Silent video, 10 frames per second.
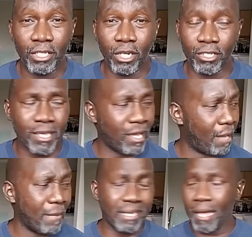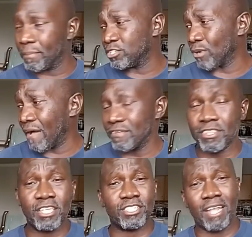You know, yeah, I may not be
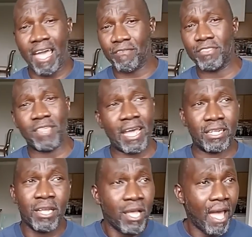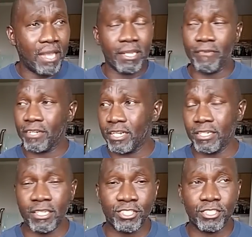driving this and having that and, and living
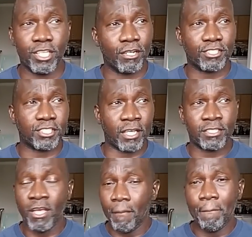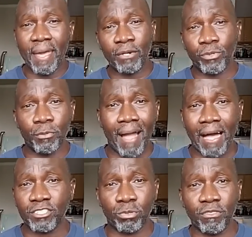in this, you know, six bedroom
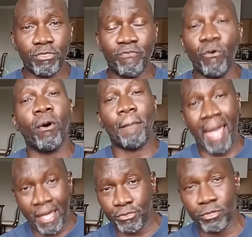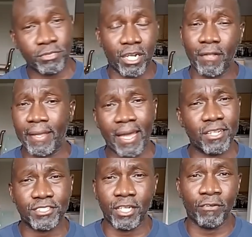house with four bathrooms and all that
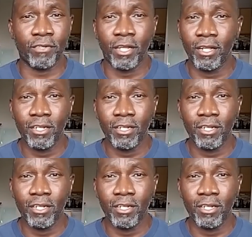kind of stuff.